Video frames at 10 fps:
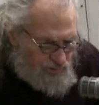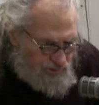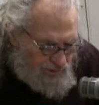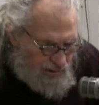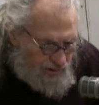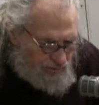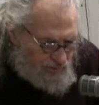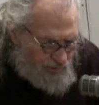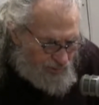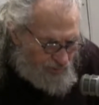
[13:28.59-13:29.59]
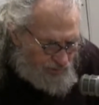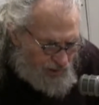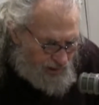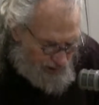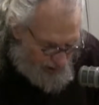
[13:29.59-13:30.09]
which will
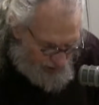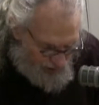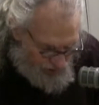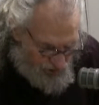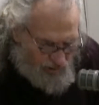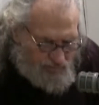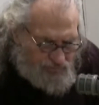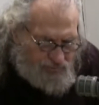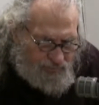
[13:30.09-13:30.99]
take out a dove